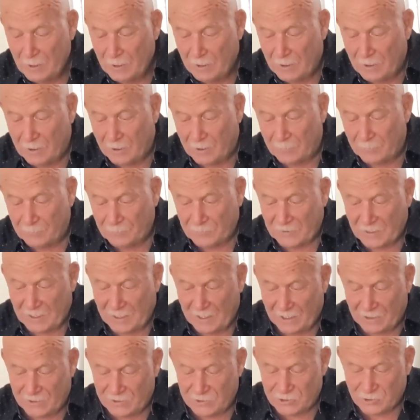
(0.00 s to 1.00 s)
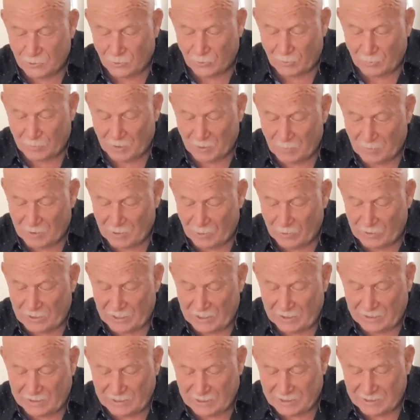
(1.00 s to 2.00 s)
And so I'm going to
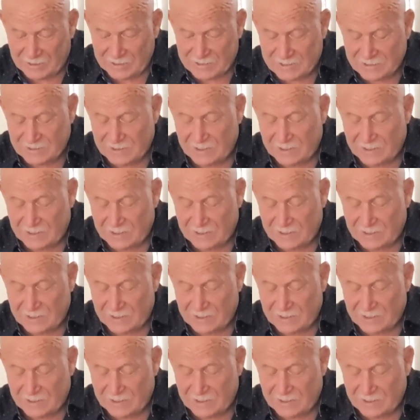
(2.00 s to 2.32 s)
marinate this,